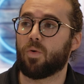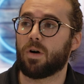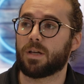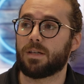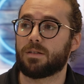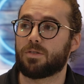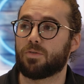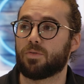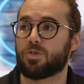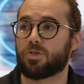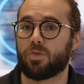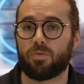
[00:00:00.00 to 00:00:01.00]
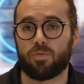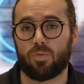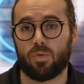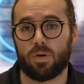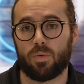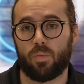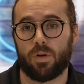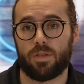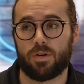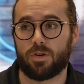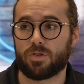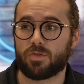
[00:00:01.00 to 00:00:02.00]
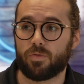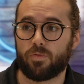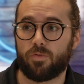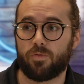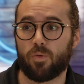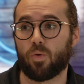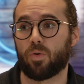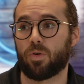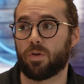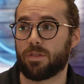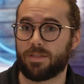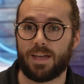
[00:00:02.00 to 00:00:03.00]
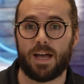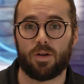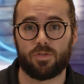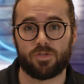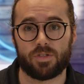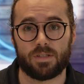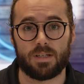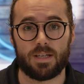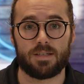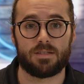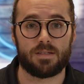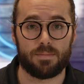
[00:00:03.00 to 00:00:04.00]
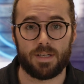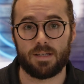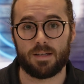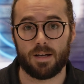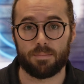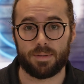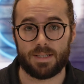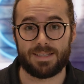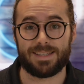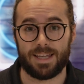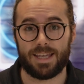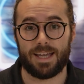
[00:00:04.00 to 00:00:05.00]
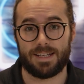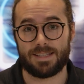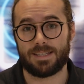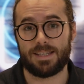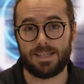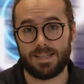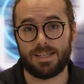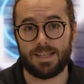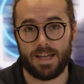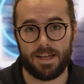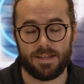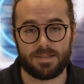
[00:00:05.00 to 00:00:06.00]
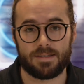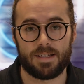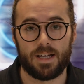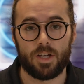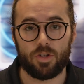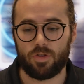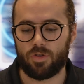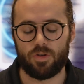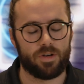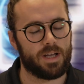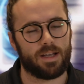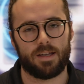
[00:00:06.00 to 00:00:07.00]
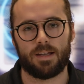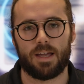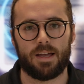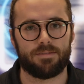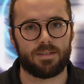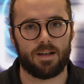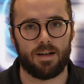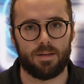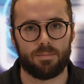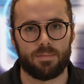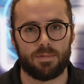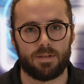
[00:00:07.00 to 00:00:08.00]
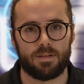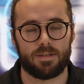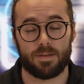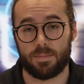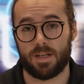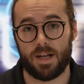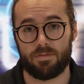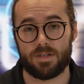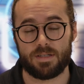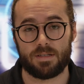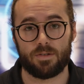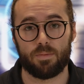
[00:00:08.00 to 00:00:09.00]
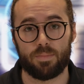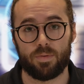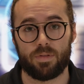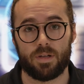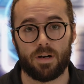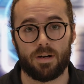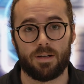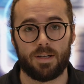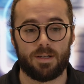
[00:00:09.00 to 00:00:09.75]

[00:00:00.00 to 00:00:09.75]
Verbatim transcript: walking into a show floor where there's 4,000 exhibiting companies like at a CES, you're not gonna have time to meet every single booth there.